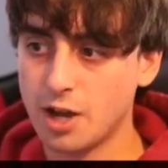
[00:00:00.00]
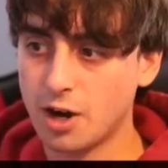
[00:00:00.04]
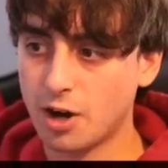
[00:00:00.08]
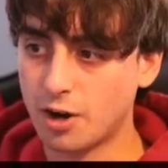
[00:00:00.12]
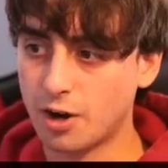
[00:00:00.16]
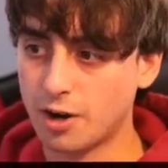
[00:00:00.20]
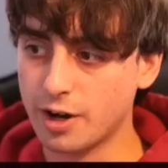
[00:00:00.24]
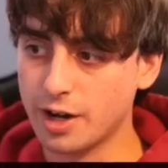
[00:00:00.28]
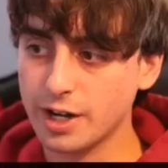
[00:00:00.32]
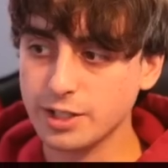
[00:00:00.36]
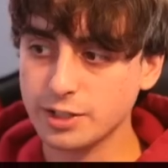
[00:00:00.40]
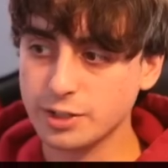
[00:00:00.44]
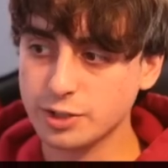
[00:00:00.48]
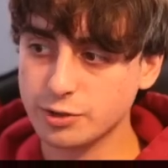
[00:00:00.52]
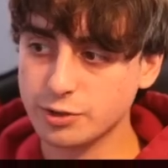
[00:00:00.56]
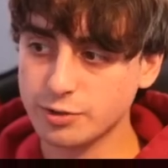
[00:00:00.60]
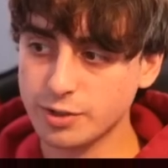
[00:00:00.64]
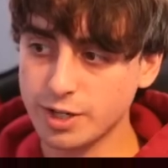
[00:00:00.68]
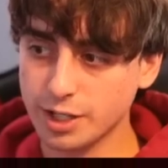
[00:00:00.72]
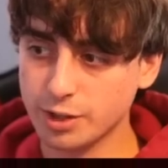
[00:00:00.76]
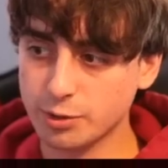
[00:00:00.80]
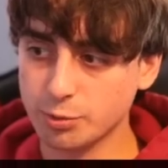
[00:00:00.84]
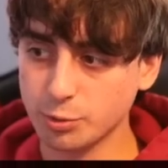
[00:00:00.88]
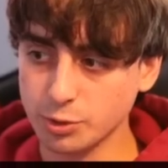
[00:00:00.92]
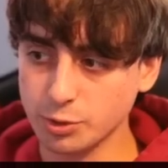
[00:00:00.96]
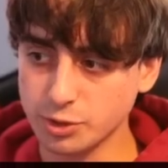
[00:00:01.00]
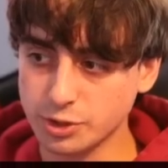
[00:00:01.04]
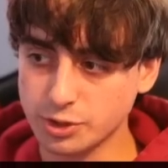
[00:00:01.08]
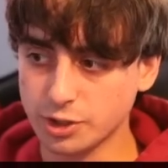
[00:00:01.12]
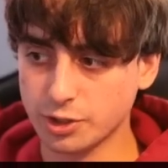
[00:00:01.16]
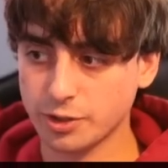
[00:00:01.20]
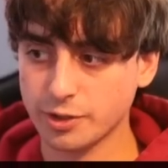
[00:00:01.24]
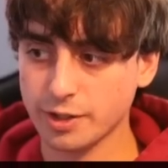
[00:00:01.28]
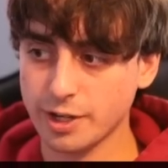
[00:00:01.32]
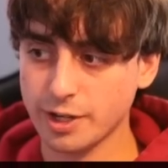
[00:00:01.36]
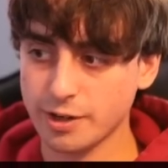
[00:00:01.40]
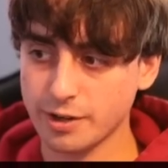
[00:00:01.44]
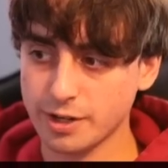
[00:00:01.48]
Our edit strength will
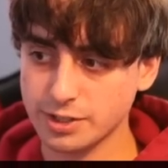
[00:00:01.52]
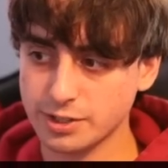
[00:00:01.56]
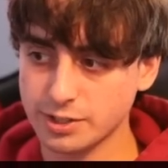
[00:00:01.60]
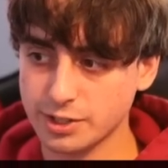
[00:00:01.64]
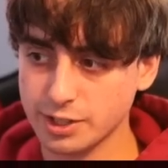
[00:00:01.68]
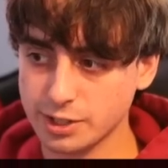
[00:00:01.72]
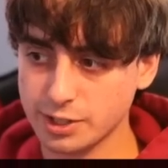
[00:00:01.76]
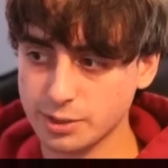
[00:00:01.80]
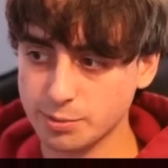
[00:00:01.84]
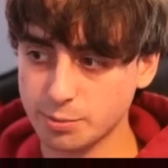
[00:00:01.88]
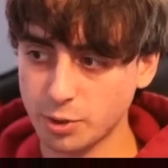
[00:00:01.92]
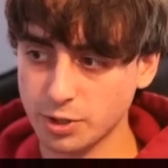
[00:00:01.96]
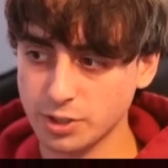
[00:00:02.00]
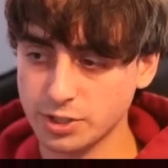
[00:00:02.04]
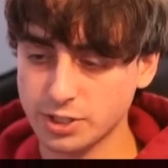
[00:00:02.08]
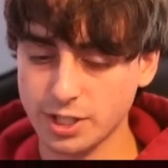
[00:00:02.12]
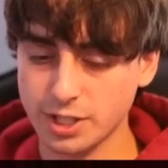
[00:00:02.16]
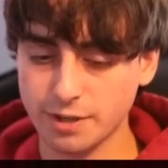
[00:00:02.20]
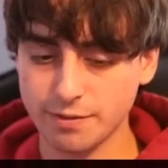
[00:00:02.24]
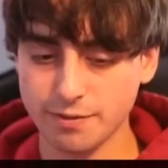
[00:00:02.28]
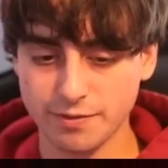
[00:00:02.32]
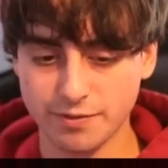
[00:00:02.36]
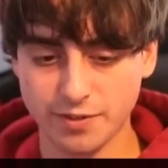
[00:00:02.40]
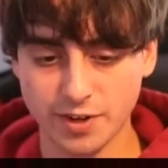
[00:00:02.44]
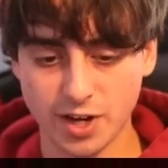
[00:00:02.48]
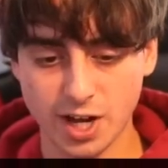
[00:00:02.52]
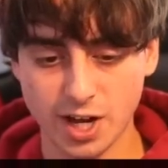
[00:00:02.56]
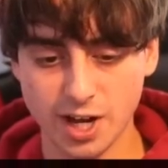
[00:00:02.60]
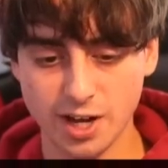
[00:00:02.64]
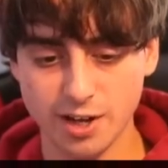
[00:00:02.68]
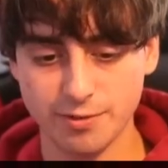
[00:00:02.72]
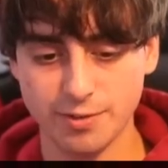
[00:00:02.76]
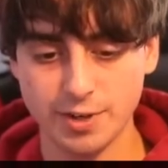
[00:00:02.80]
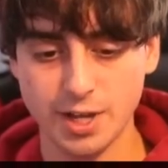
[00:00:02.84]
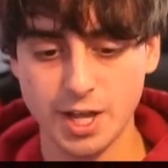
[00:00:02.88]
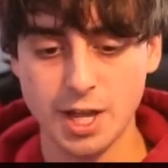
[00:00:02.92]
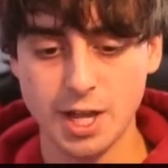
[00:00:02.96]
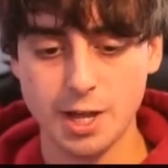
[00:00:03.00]
start out at
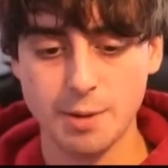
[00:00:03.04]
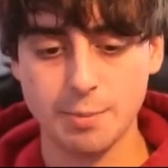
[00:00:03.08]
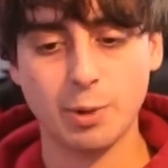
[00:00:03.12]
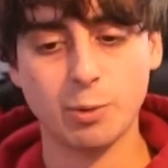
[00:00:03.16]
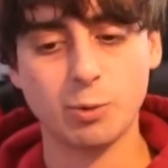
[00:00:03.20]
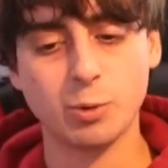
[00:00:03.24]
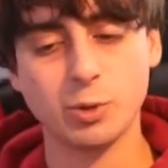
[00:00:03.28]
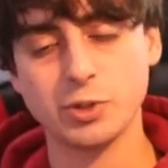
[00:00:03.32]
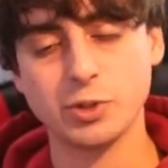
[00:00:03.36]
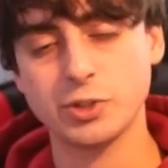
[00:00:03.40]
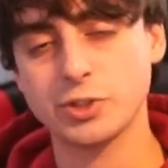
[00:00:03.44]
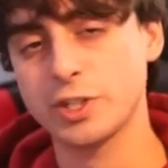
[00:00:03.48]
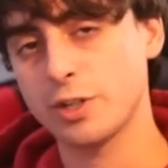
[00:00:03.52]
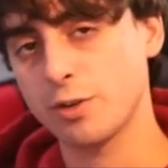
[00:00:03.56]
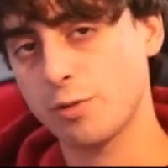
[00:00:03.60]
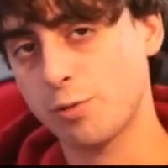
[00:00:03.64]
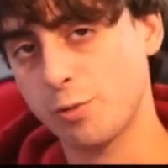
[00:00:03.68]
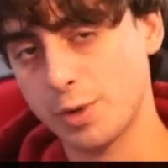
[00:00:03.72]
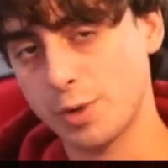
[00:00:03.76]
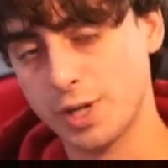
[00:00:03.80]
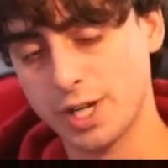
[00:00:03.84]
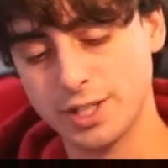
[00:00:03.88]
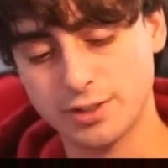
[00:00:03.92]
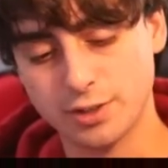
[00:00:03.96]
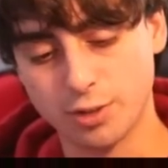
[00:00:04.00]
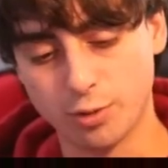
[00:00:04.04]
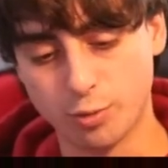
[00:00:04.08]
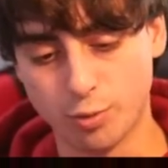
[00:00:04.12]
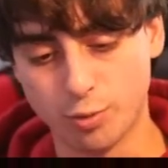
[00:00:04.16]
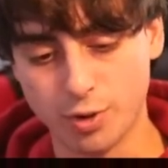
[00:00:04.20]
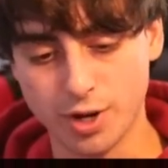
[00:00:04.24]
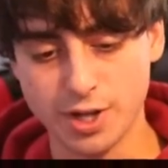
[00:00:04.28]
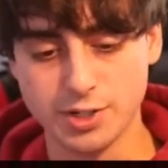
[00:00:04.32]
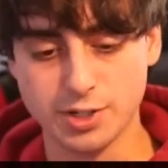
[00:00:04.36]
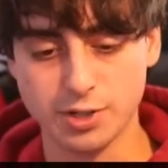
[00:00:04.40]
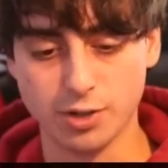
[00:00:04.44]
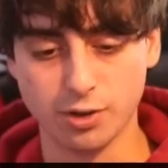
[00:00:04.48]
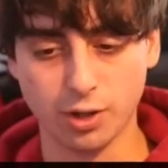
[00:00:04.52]
6.75, but we'll see if we need to
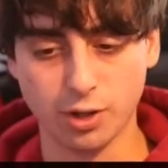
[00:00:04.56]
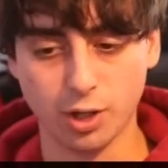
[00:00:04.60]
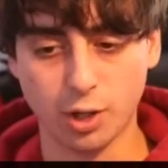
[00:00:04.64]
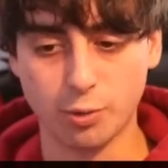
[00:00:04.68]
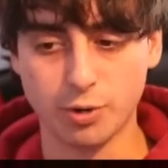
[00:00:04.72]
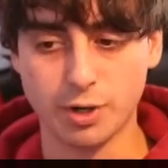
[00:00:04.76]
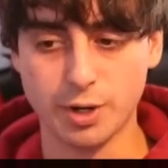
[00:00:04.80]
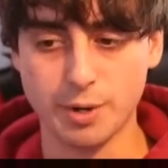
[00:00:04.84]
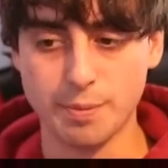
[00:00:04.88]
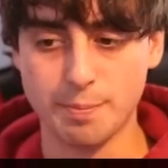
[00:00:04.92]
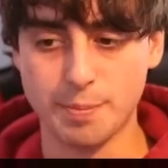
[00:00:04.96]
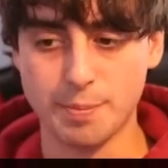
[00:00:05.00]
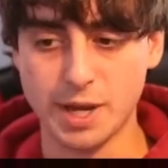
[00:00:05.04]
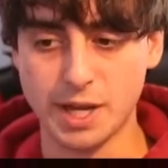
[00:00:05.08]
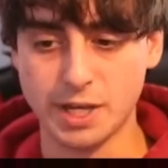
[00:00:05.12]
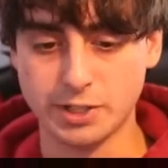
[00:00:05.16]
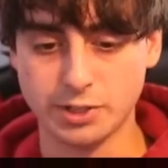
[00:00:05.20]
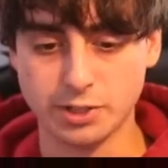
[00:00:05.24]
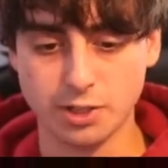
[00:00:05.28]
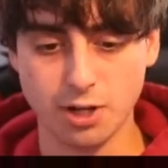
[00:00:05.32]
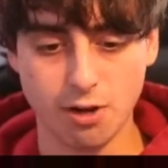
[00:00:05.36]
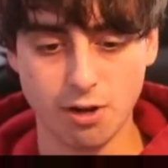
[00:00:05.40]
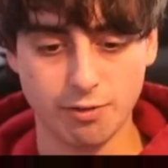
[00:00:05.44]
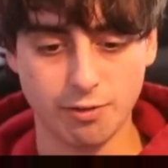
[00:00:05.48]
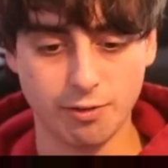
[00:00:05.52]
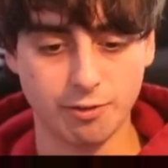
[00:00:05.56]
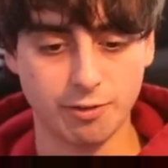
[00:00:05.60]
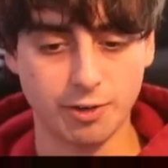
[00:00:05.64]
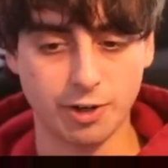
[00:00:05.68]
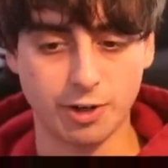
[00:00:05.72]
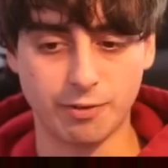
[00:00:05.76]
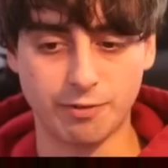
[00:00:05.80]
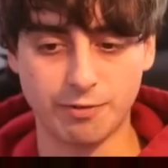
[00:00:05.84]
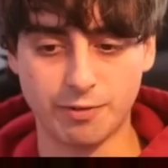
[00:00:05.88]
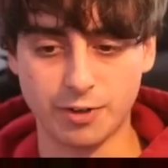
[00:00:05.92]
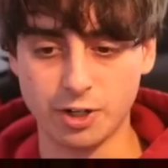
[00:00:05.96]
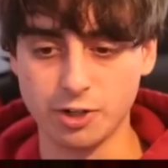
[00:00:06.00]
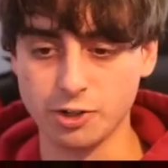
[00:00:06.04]
raise or lower it based off of
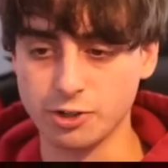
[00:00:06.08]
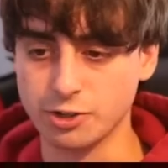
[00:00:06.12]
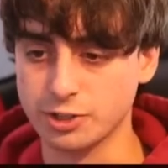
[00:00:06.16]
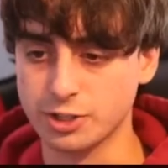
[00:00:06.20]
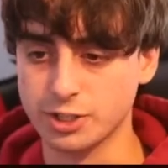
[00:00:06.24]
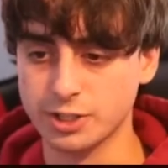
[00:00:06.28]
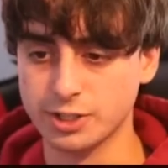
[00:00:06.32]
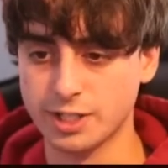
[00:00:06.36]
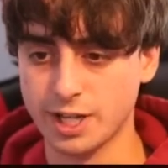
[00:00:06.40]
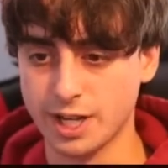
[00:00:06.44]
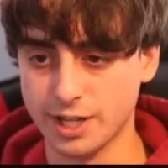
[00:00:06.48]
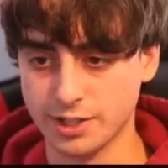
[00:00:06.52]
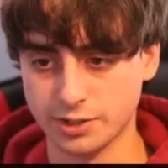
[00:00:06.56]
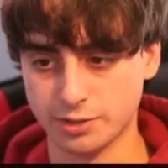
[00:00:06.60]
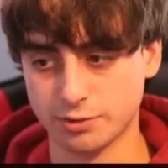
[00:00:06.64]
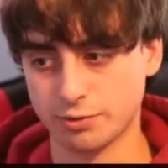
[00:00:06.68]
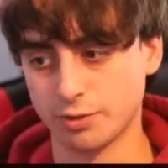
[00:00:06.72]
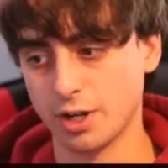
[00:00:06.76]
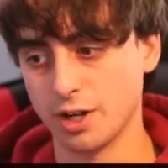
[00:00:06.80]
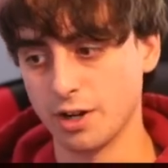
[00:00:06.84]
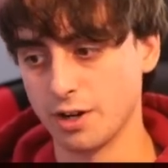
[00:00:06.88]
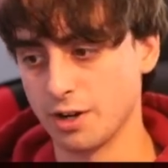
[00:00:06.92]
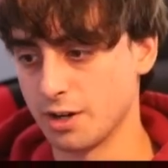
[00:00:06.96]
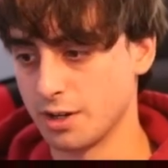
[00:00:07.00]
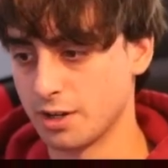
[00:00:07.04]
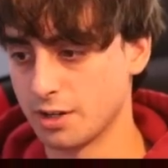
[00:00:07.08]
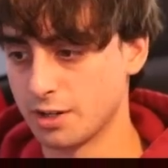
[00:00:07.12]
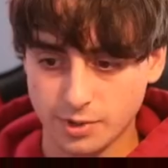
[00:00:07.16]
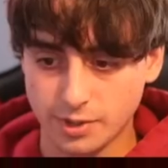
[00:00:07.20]
our first test run